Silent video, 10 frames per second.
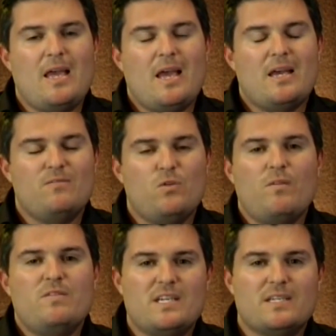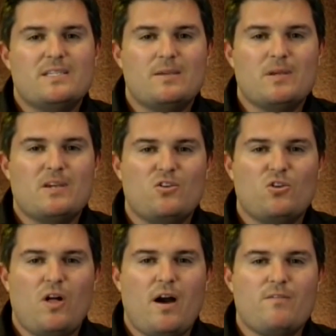have you ever done something in
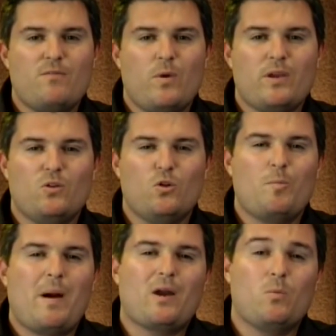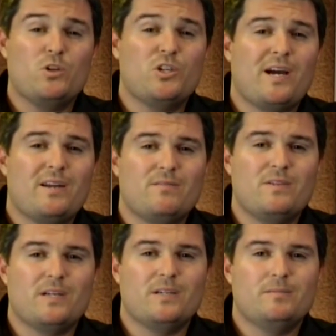your life where you look back and wish you hadn't have
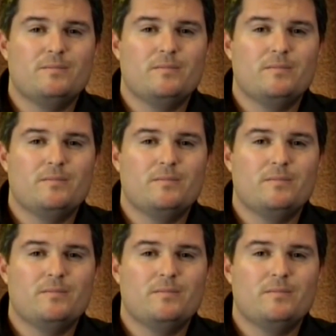done it?